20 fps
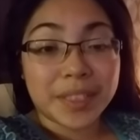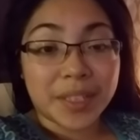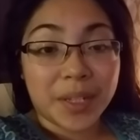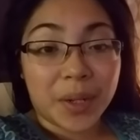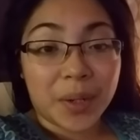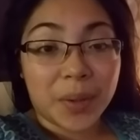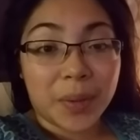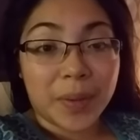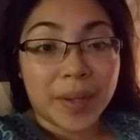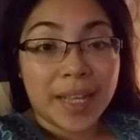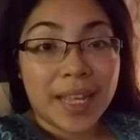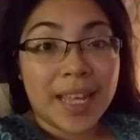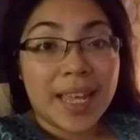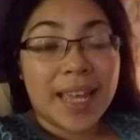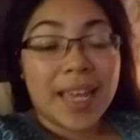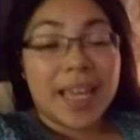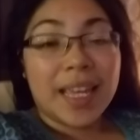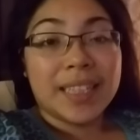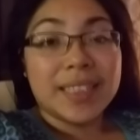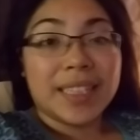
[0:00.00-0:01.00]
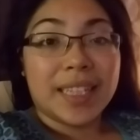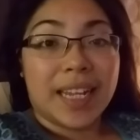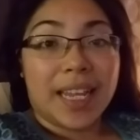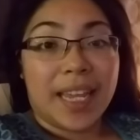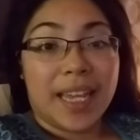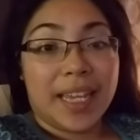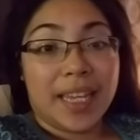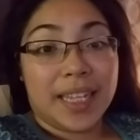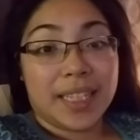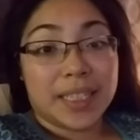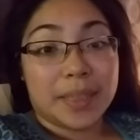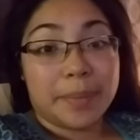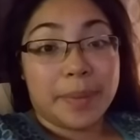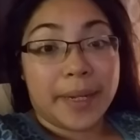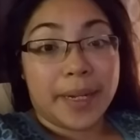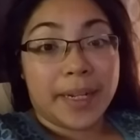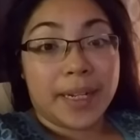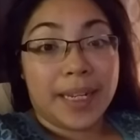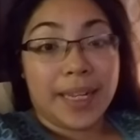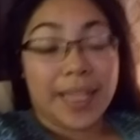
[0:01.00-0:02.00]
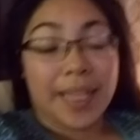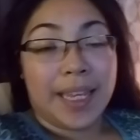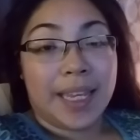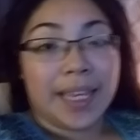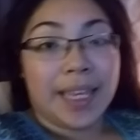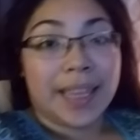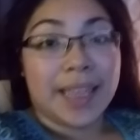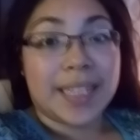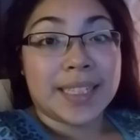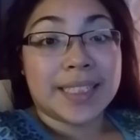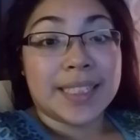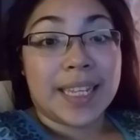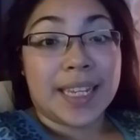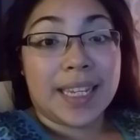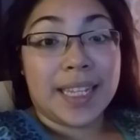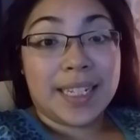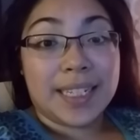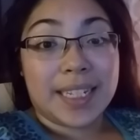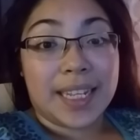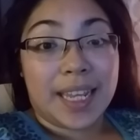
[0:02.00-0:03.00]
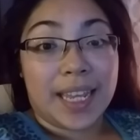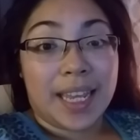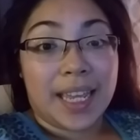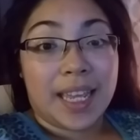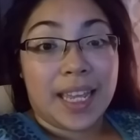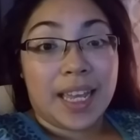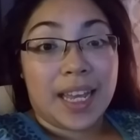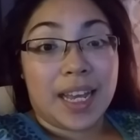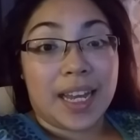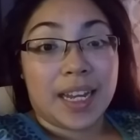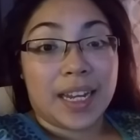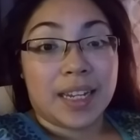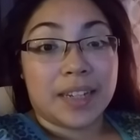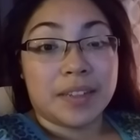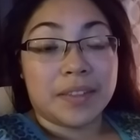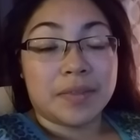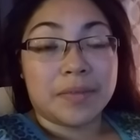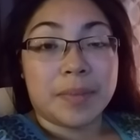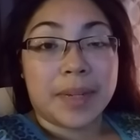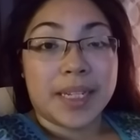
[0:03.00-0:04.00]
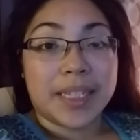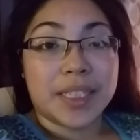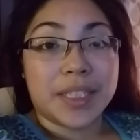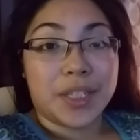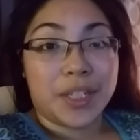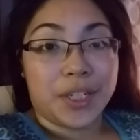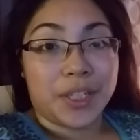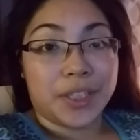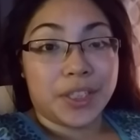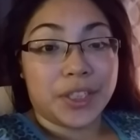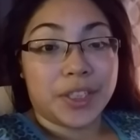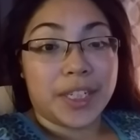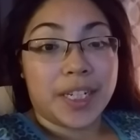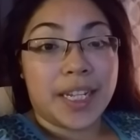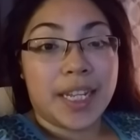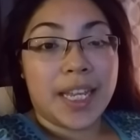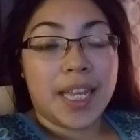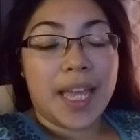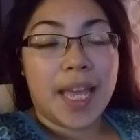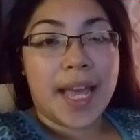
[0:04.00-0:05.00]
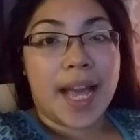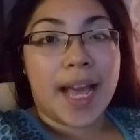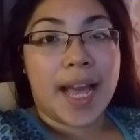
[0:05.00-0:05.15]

So today it's barely the second day out of my surgery.